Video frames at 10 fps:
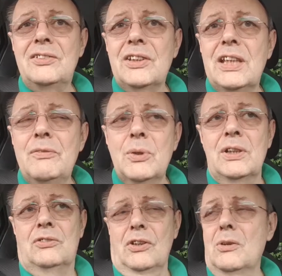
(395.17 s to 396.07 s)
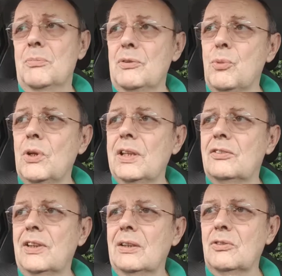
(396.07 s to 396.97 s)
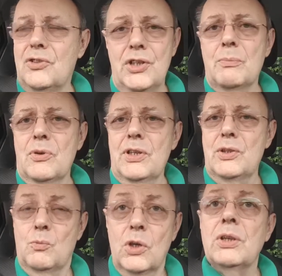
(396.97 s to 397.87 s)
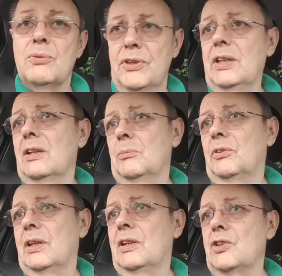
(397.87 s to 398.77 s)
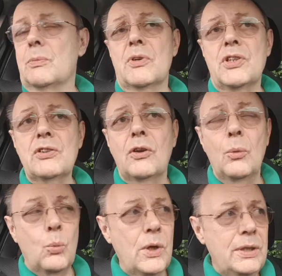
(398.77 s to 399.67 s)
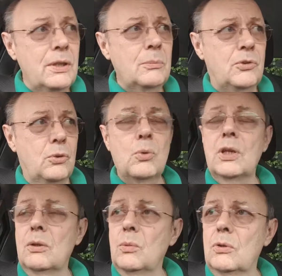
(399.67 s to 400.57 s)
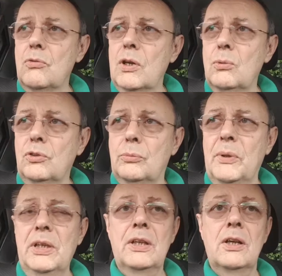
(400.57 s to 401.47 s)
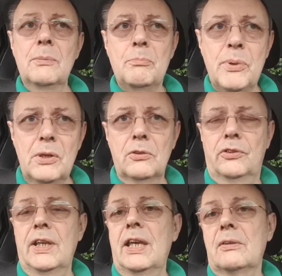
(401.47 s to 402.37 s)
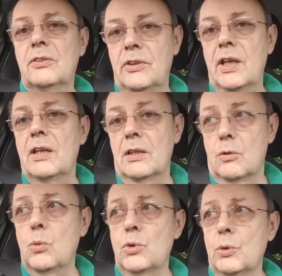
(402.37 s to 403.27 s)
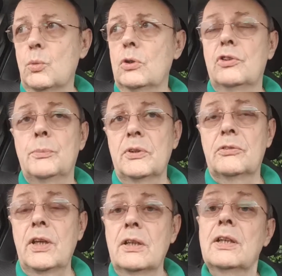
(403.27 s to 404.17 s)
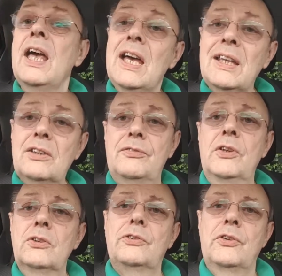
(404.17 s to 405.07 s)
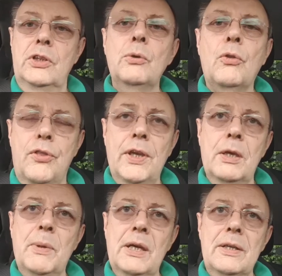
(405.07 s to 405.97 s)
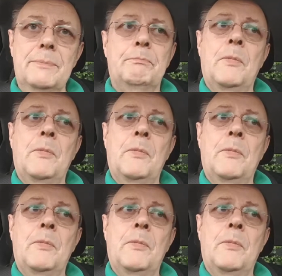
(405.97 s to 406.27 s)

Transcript: to give you an example of why it sounds gibberish and why you think I'm sounding gibberish is when I'm talking at world record speed, I'm blasting out 10 and a quarter words per second. That's faster than you can think about it.